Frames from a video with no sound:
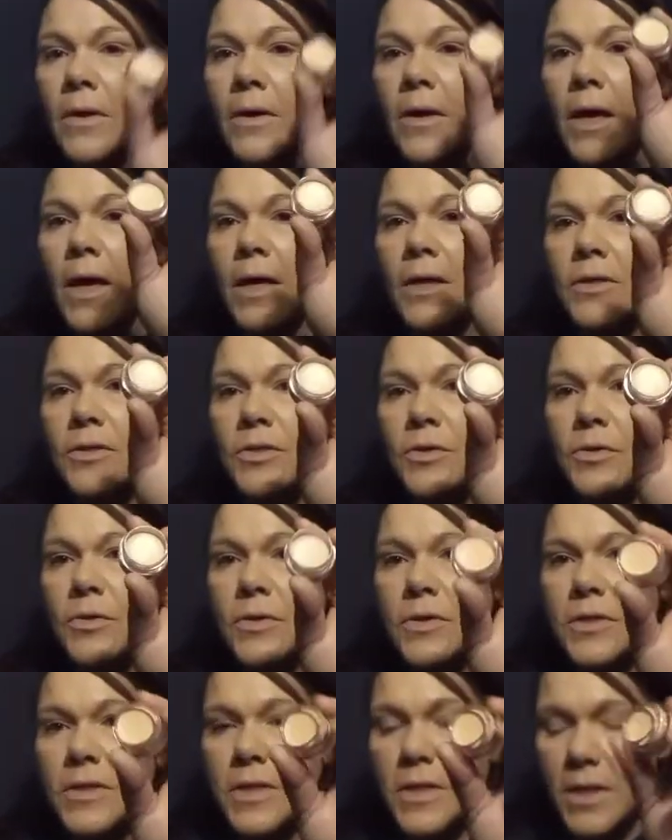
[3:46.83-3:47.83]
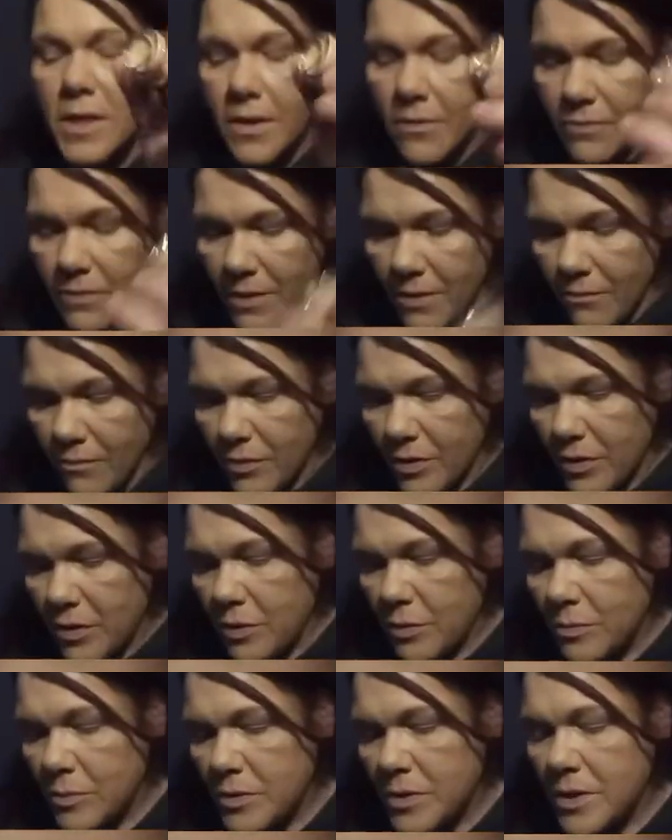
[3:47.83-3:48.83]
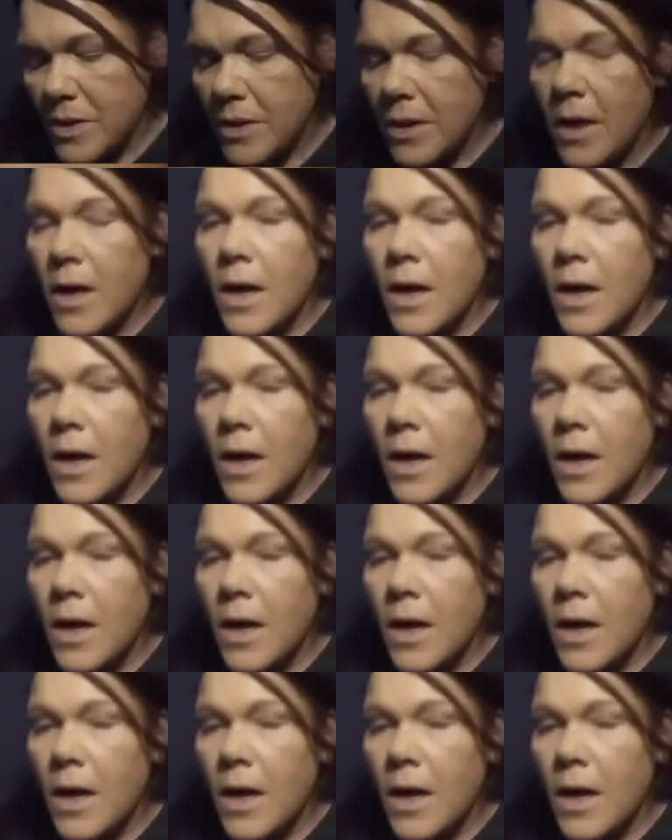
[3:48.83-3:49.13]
As you can see, I've never used it.